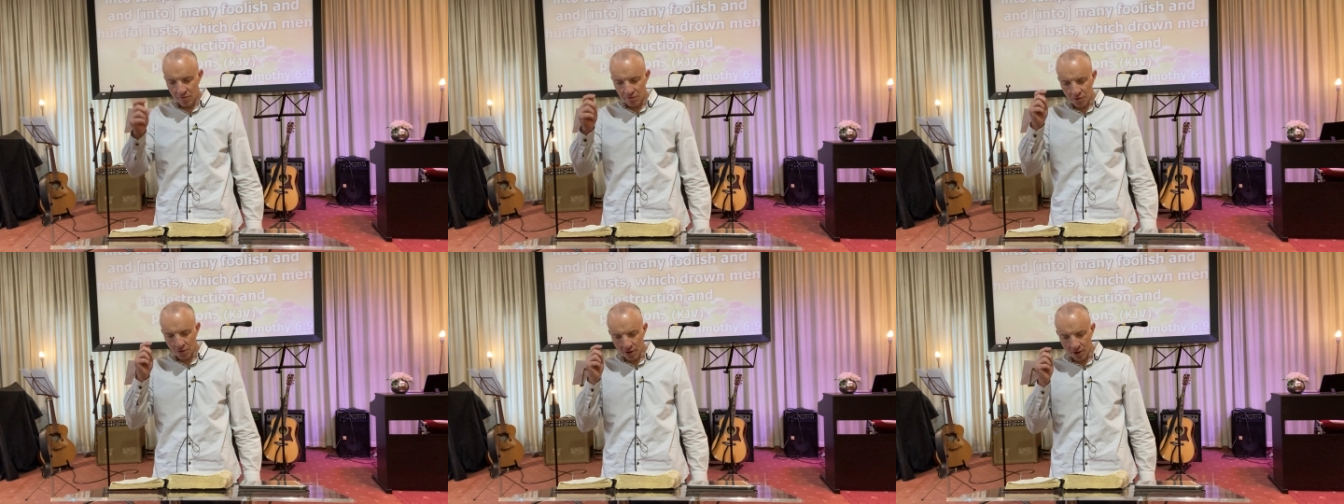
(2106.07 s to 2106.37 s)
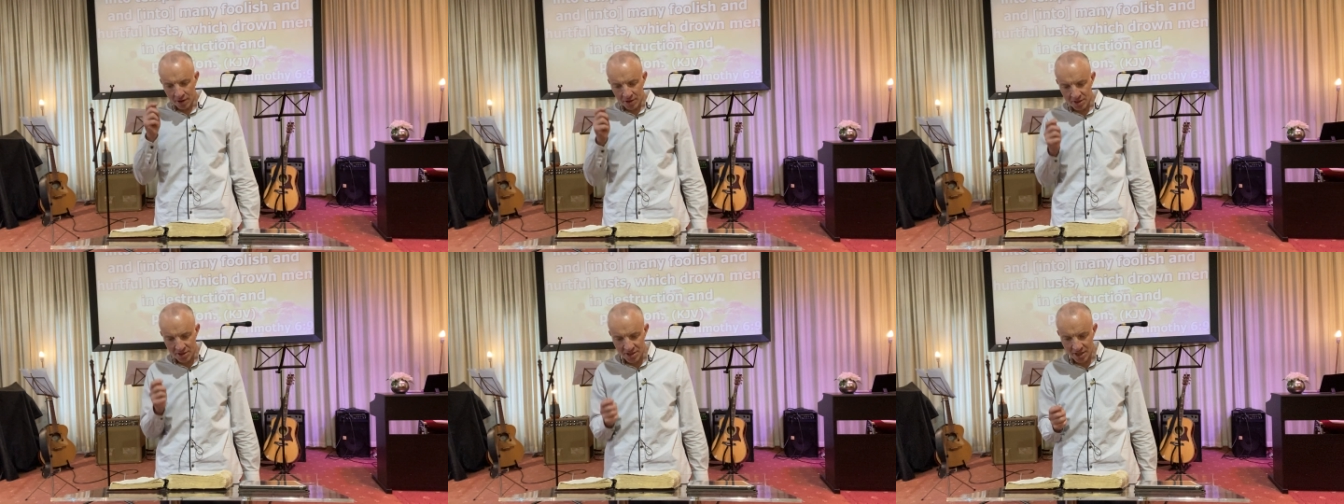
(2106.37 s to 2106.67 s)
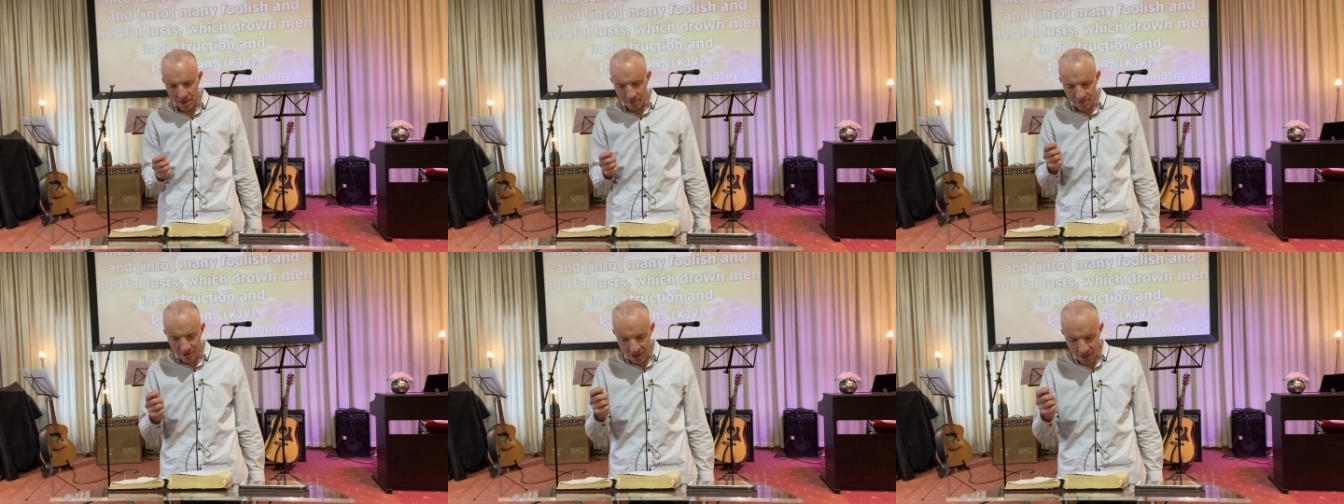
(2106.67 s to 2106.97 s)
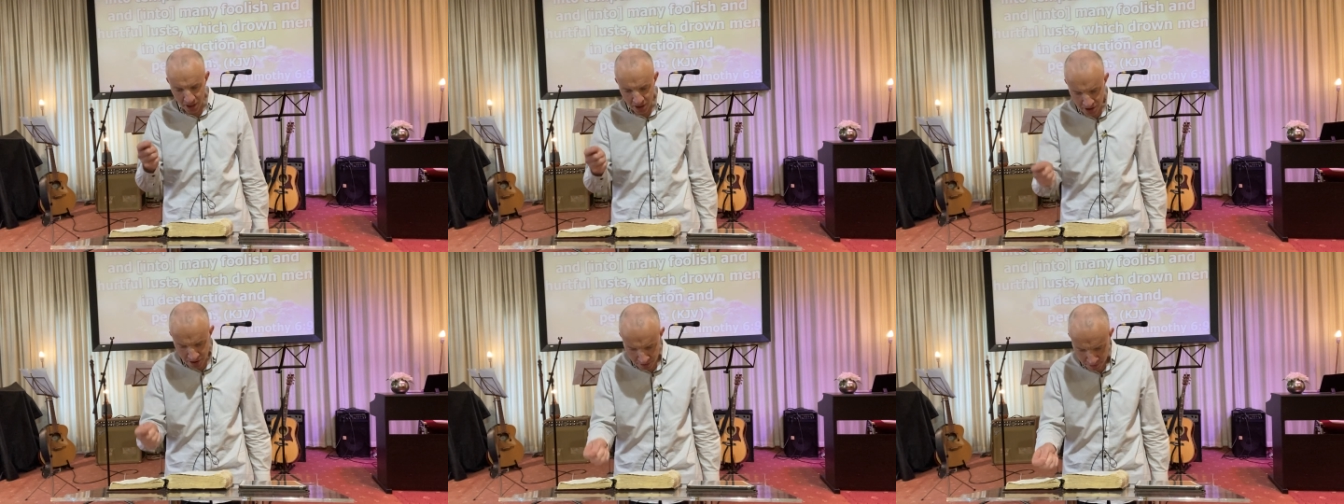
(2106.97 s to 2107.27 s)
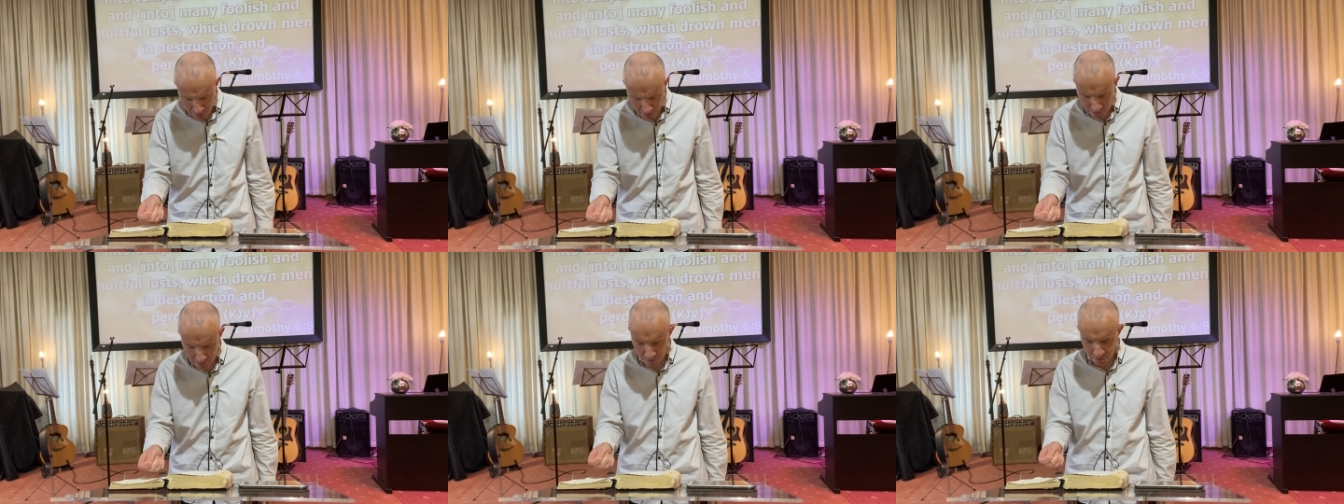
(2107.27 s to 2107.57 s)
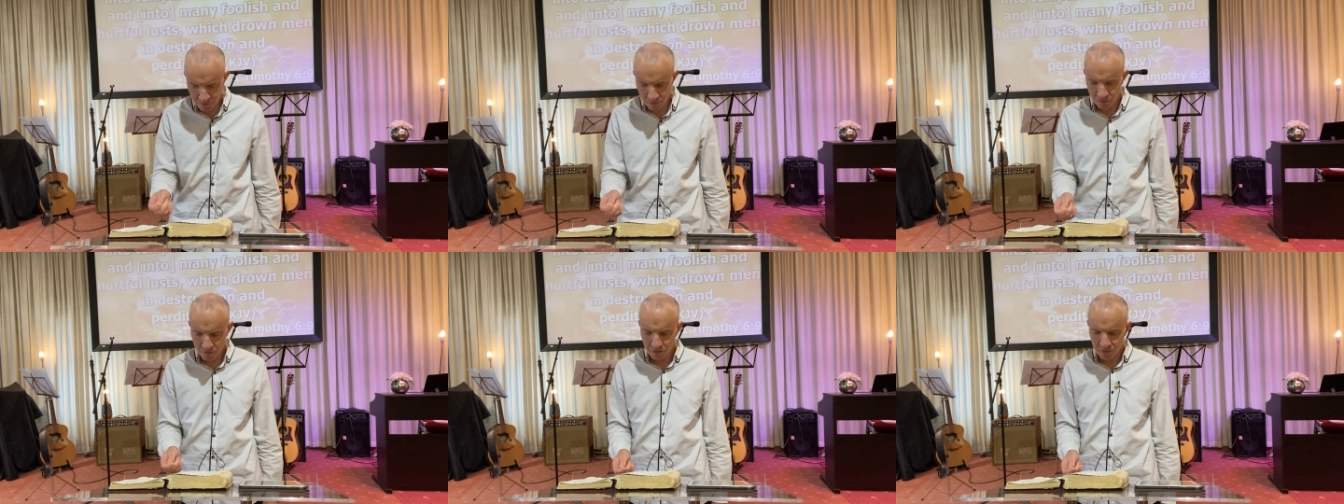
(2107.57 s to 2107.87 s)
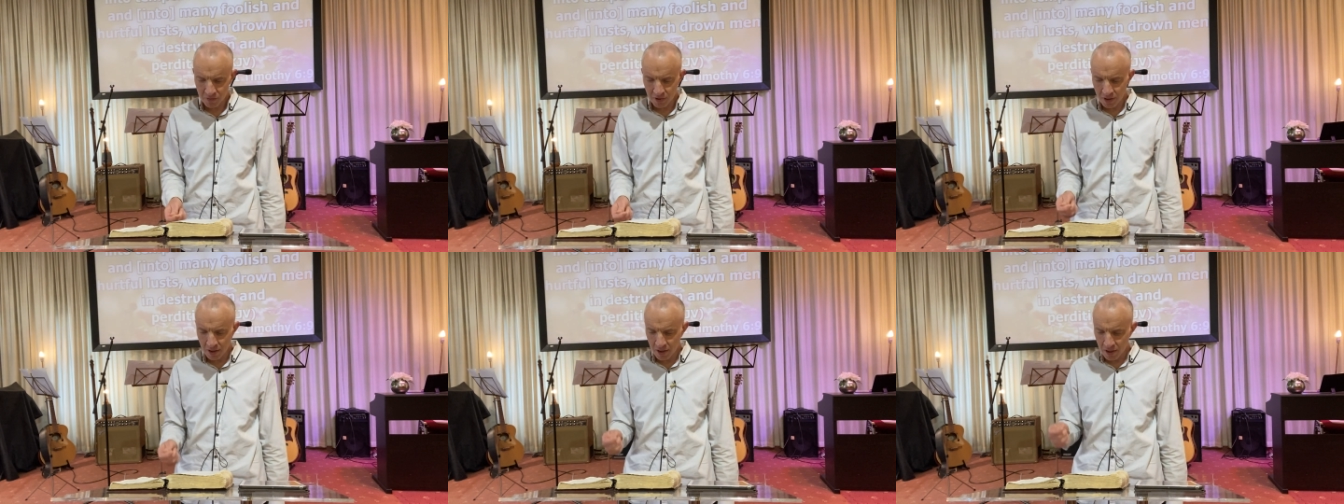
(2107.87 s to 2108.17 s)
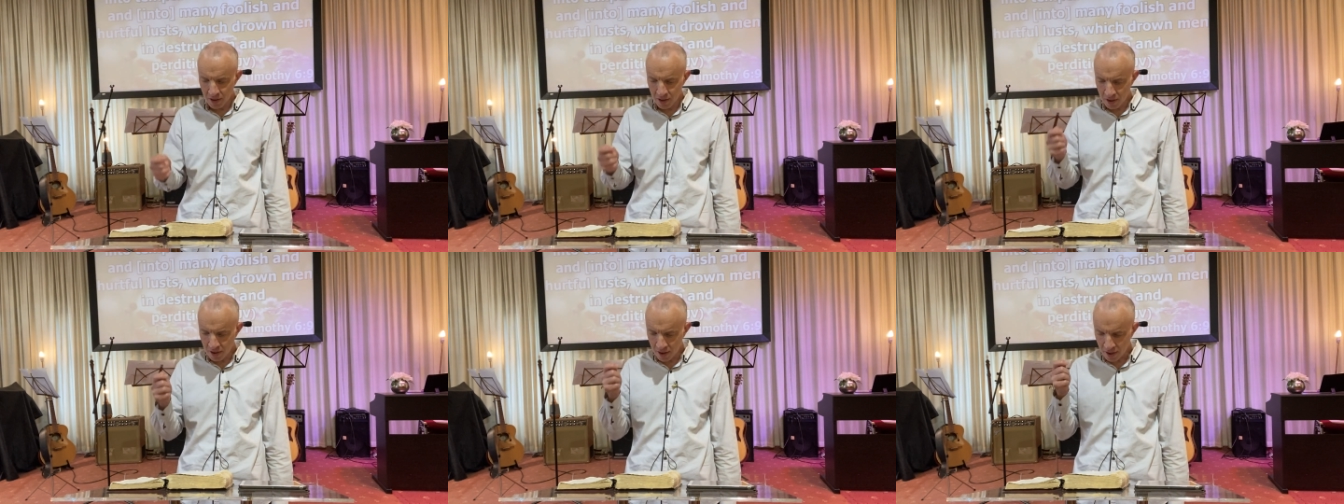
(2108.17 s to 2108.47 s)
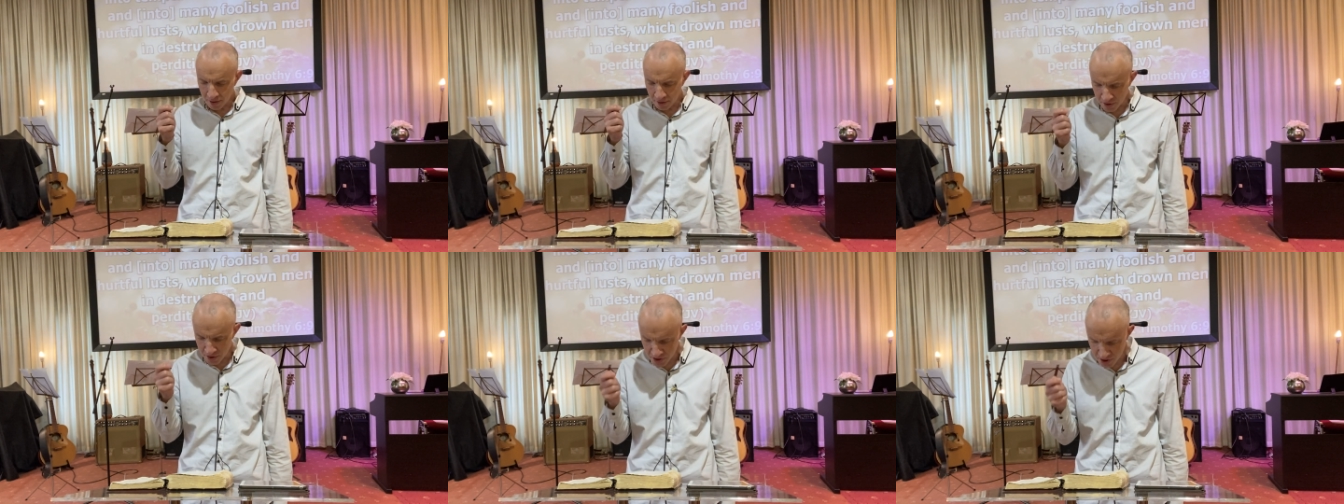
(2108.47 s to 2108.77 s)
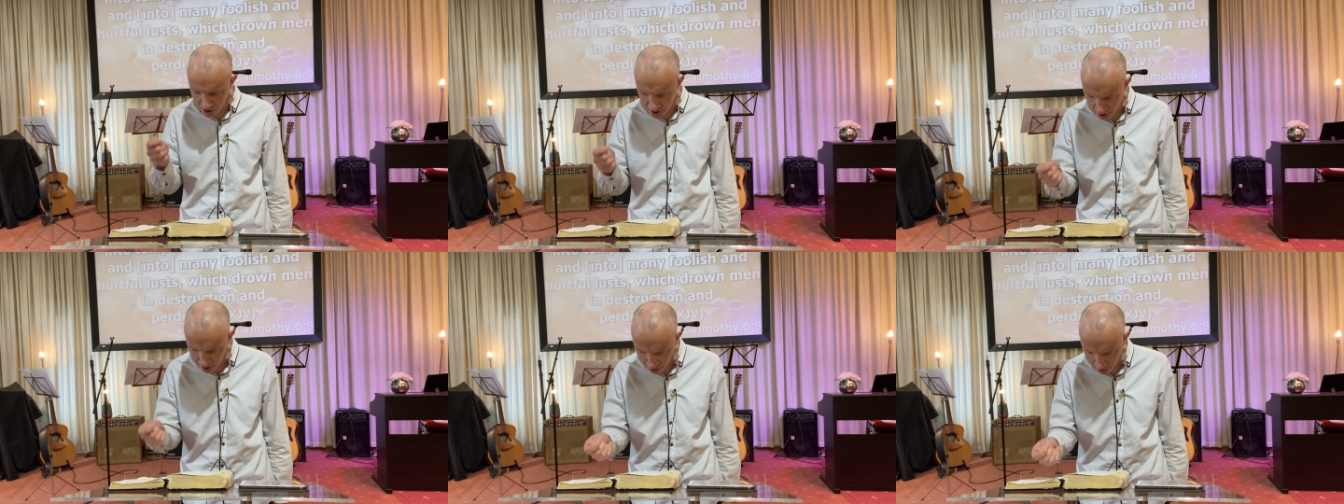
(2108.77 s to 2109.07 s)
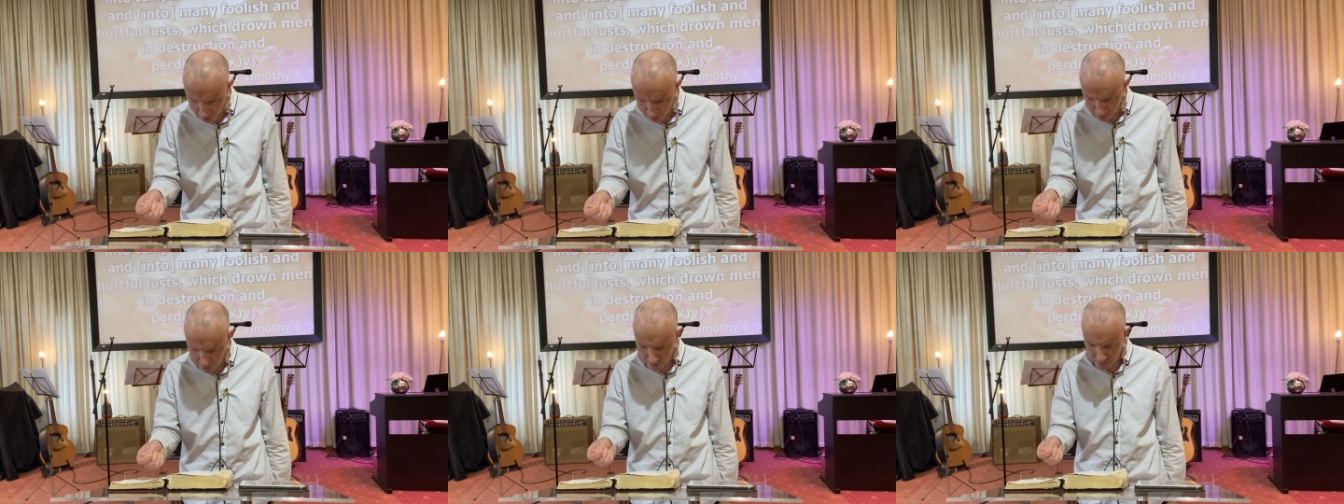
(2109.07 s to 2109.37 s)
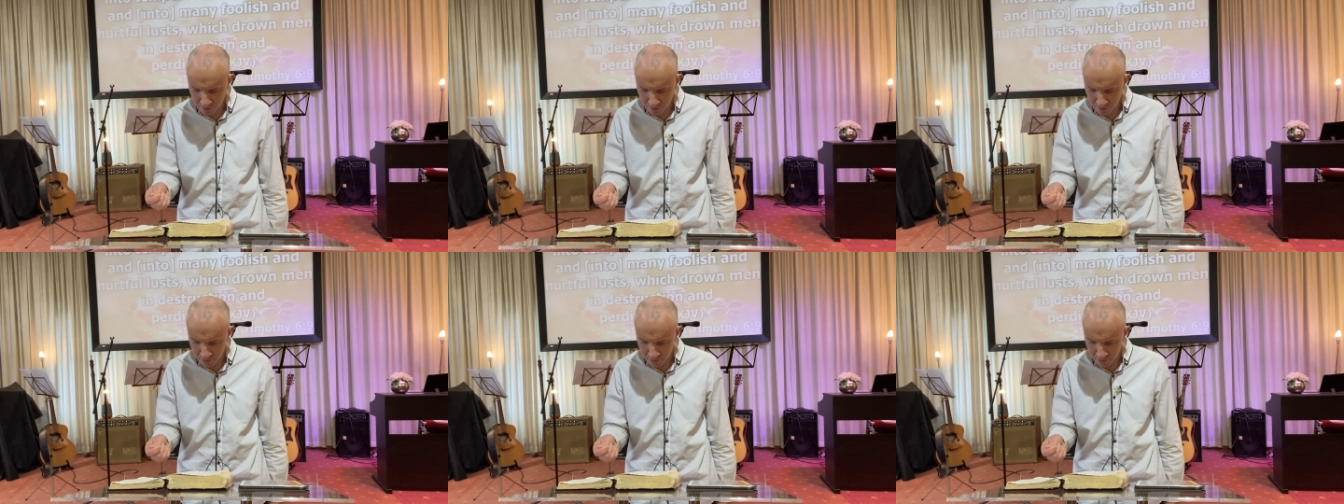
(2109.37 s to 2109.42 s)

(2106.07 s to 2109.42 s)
fall into temptation and the snare,